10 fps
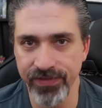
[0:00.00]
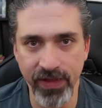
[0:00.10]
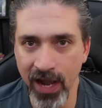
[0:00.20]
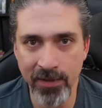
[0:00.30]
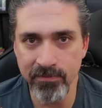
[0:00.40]
that
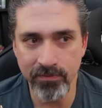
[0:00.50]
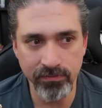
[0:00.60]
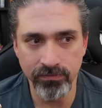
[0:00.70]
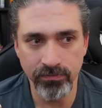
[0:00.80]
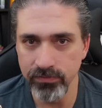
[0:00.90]
I'm
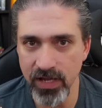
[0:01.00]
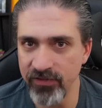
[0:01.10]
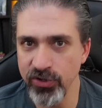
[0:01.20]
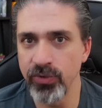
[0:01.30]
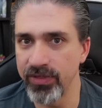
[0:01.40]

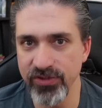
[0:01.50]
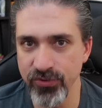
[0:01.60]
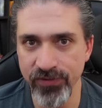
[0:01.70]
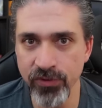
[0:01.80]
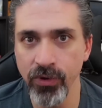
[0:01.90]
even doing this
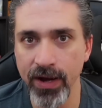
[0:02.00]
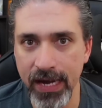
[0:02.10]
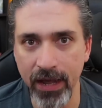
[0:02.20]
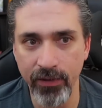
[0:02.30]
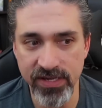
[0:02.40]
review right
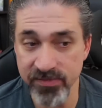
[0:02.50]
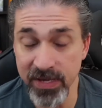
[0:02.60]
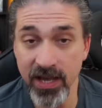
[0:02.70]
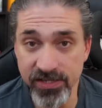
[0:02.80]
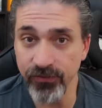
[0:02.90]
now is
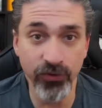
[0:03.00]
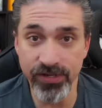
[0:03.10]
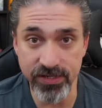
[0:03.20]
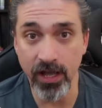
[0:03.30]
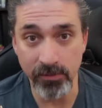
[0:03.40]
because of
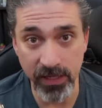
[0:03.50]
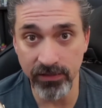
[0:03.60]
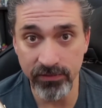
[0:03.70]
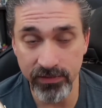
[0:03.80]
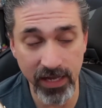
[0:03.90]
Chris Stuckman.
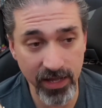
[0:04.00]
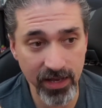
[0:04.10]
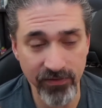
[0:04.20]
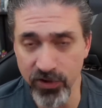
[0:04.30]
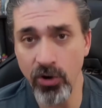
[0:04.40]

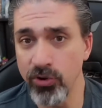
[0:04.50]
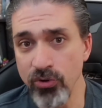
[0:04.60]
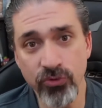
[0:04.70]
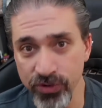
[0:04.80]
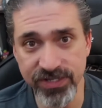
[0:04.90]
And if you don't know
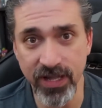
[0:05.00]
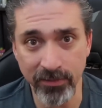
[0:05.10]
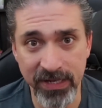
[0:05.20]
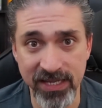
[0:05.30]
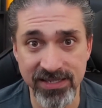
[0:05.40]
who Chris
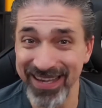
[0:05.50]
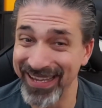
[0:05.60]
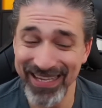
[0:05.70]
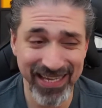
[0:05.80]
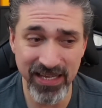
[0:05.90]
Stuckman is,
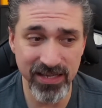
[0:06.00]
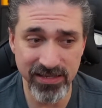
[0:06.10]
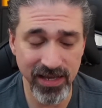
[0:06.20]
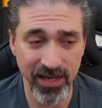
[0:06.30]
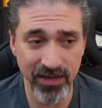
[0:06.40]
he is
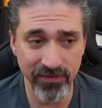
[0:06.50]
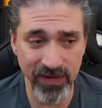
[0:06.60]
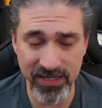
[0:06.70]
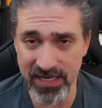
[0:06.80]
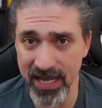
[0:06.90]
a
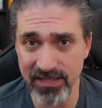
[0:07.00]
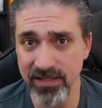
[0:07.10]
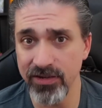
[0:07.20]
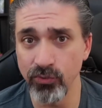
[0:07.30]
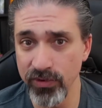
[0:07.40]

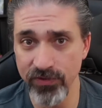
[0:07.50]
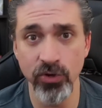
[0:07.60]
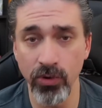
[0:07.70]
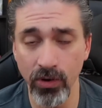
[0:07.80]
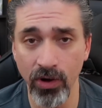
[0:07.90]
fantastic
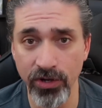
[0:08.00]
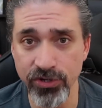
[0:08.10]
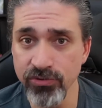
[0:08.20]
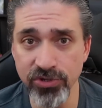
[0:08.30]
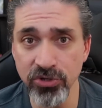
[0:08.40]
reviewer on
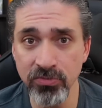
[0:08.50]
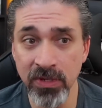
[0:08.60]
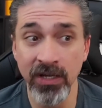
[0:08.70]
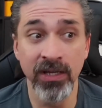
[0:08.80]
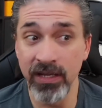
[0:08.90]
YouTube
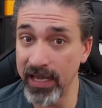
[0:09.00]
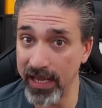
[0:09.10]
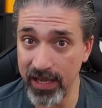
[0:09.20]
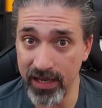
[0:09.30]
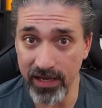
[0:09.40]

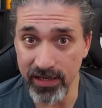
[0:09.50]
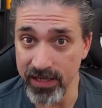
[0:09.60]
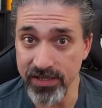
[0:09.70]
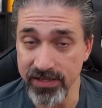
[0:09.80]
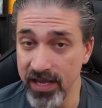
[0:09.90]
and
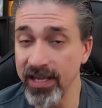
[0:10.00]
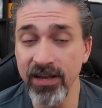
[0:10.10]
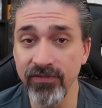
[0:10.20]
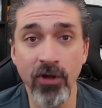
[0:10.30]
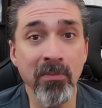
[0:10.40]
he's getting
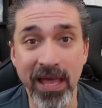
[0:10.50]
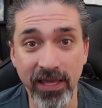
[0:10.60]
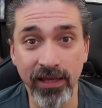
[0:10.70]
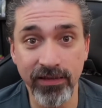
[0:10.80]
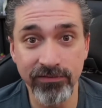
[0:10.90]
into
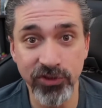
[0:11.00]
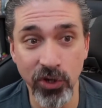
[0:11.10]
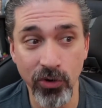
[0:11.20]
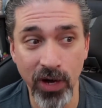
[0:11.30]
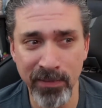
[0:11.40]
filmmaking.
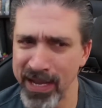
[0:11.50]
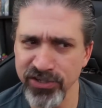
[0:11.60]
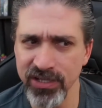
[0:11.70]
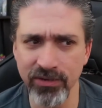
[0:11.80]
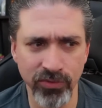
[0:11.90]
So I'm
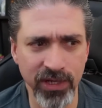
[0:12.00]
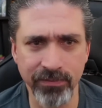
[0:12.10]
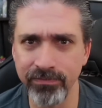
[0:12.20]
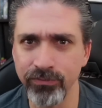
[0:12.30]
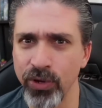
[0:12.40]
actually really
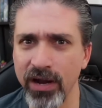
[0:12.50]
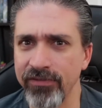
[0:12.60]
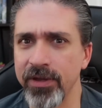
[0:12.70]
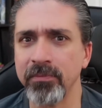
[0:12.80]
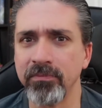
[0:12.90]
proud of
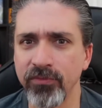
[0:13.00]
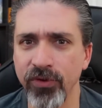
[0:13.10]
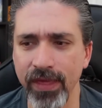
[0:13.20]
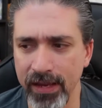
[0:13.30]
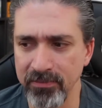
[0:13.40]
him for
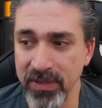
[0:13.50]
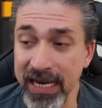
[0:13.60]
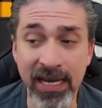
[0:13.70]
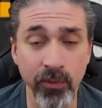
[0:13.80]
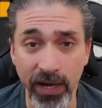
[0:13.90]
that. But
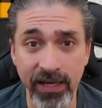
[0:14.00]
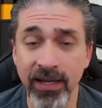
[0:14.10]
anyway,